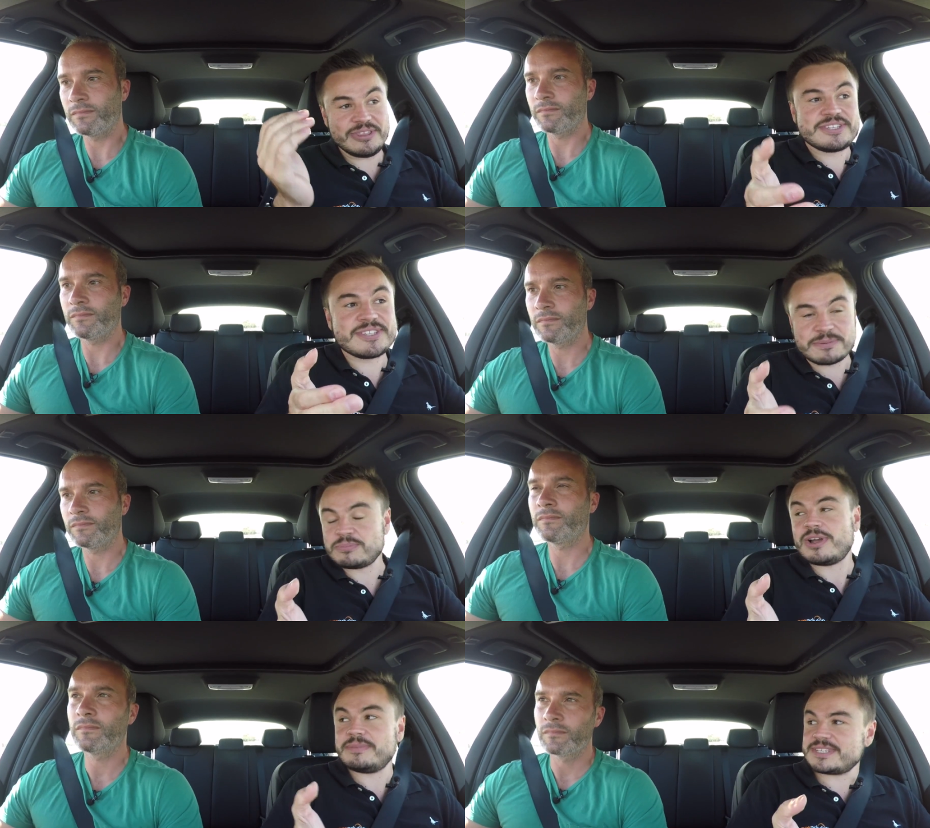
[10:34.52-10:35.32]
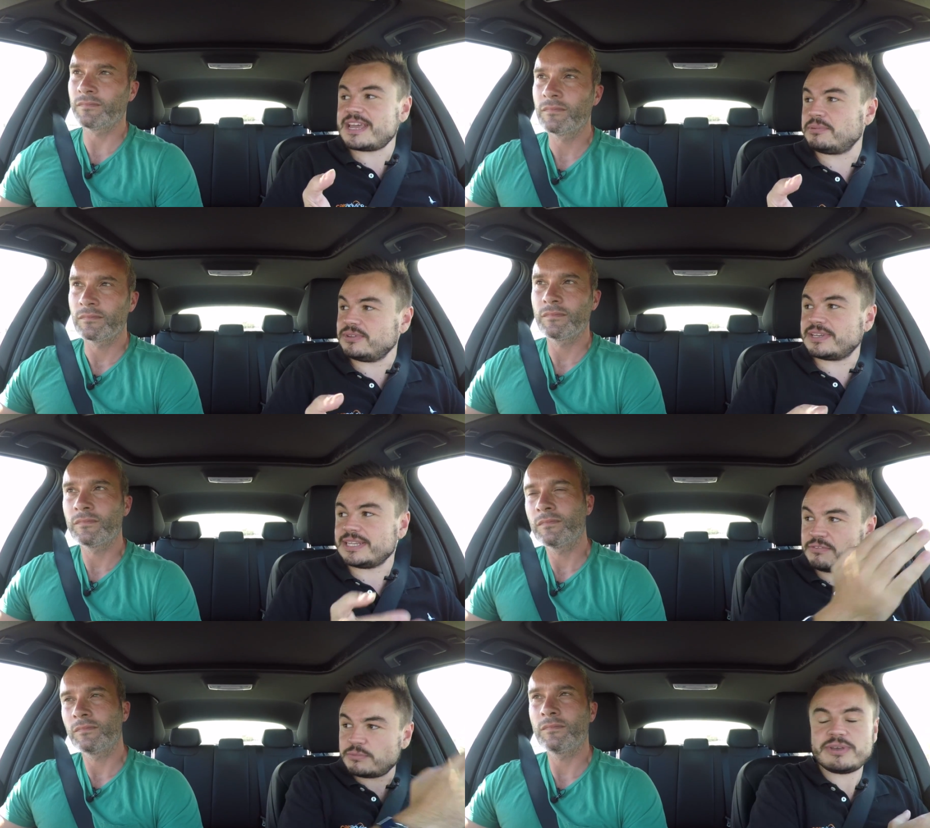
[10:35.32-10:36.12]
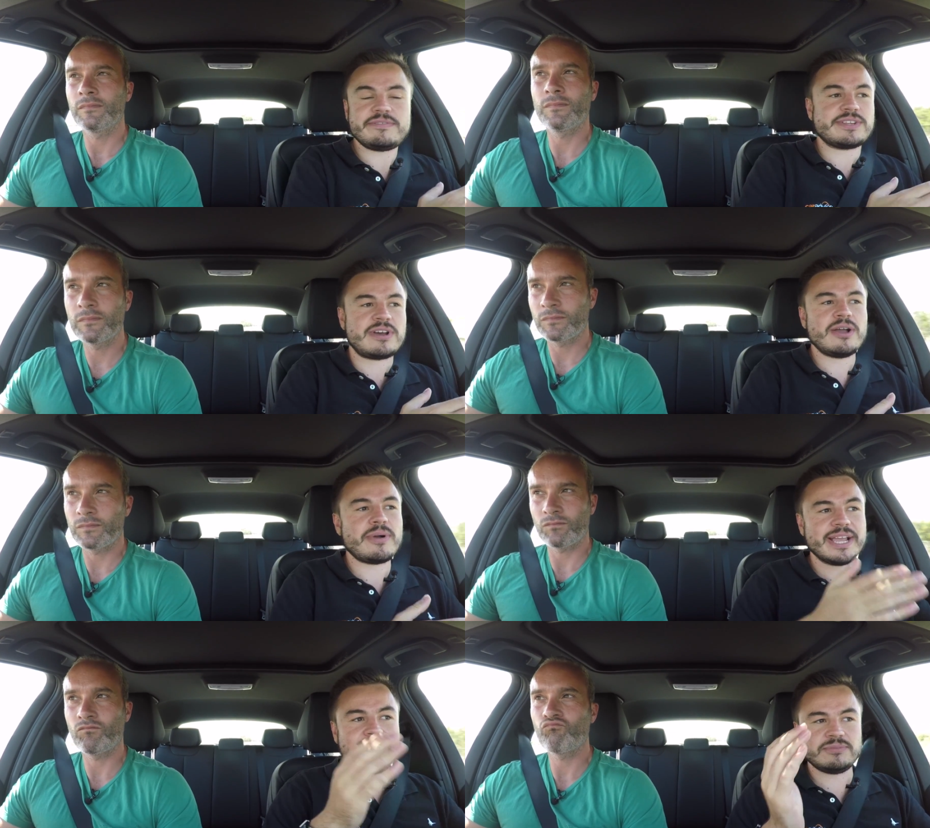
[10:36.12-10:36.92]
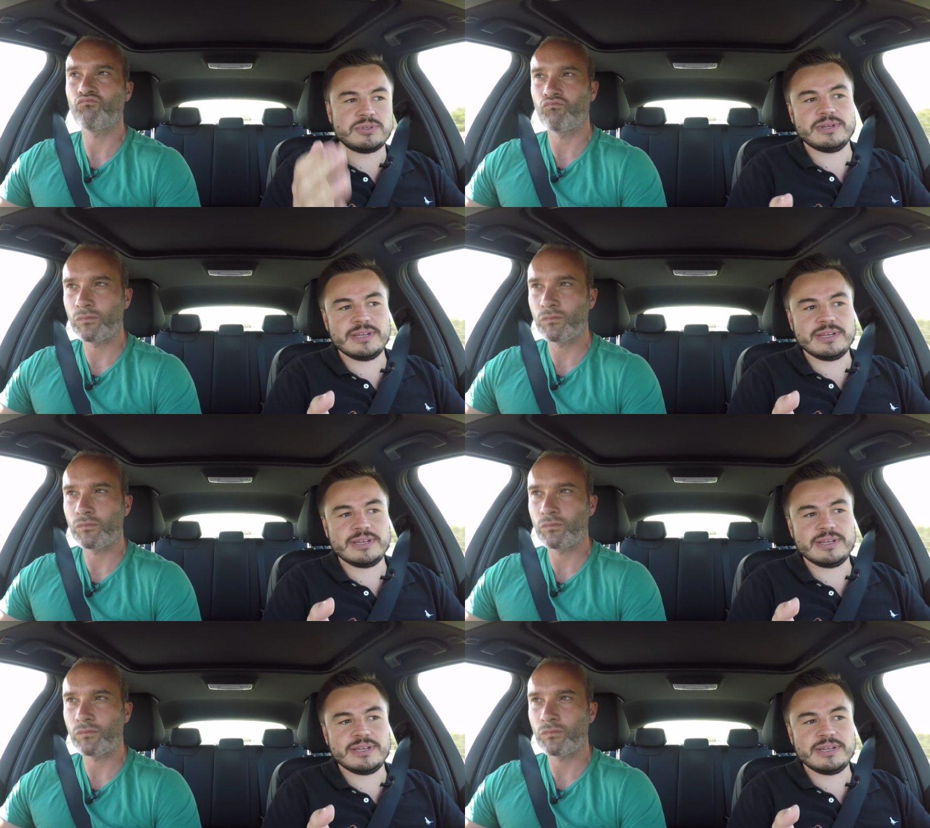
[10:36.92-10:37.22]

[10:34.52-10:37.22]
Speaker 1: This is a prime example. You can leave a perfect highway and come to